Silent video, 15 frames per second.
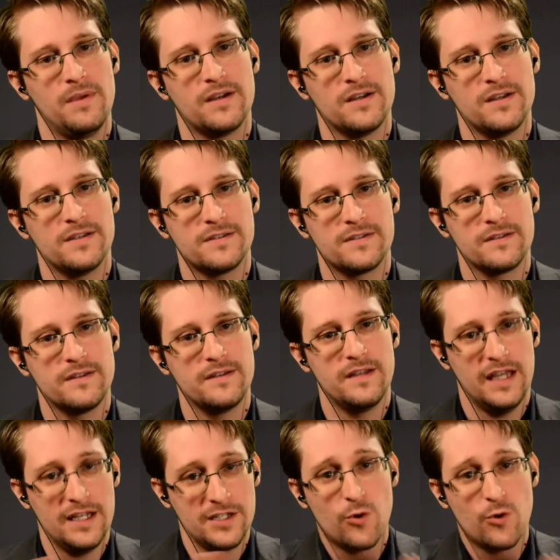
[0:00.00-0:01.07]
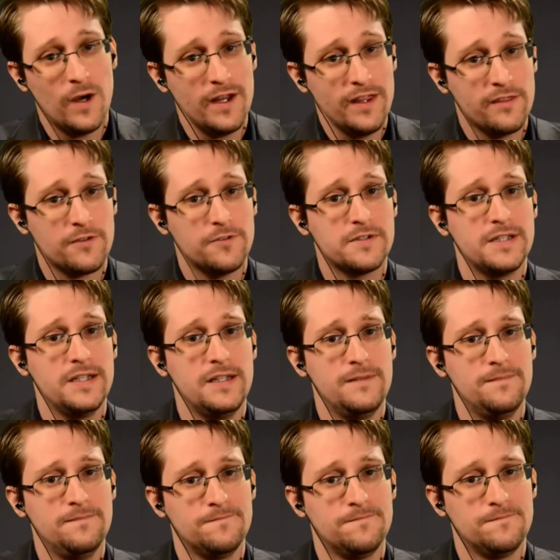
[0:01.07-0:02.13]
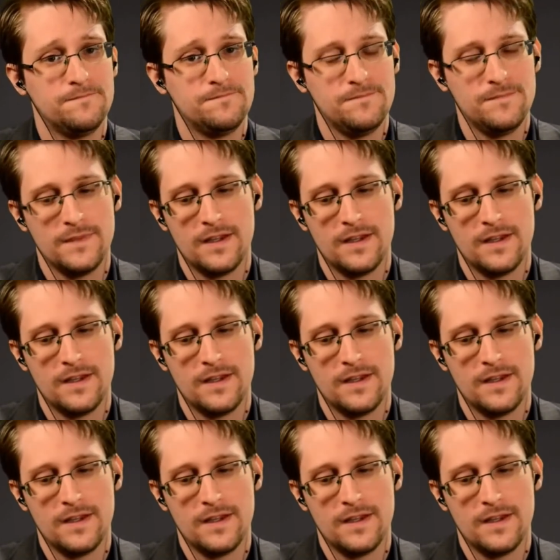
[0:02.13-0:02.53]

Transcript: because in 2013,